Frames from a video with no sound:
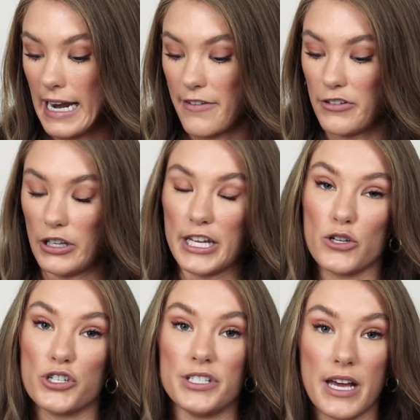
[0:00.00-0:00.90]
and I feel
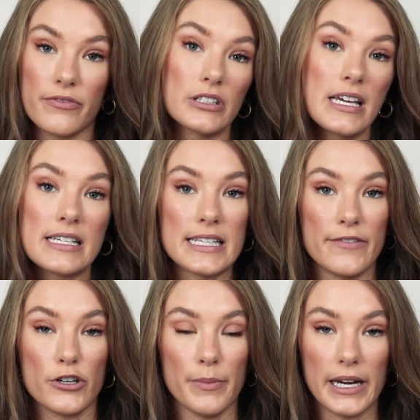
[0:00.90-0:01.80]
like you should definitely
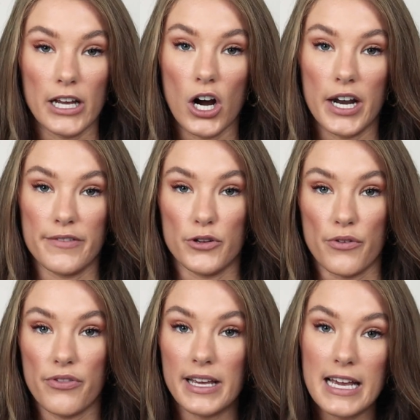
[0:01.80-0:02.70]
save your money on if
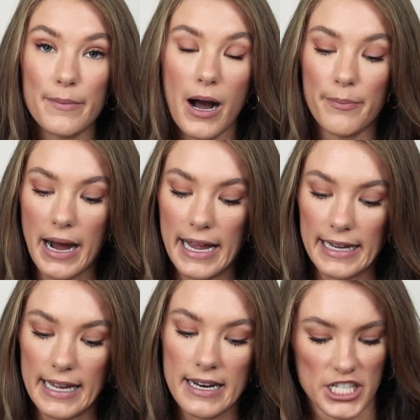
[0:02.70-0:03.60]
you're thinking about
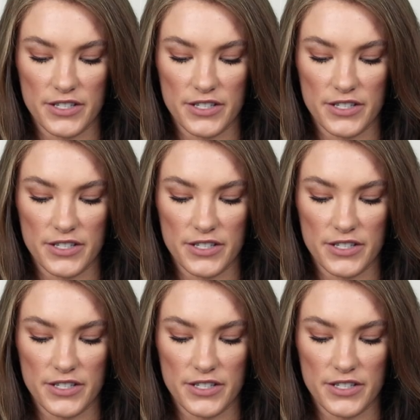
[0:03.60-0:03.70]
buying it.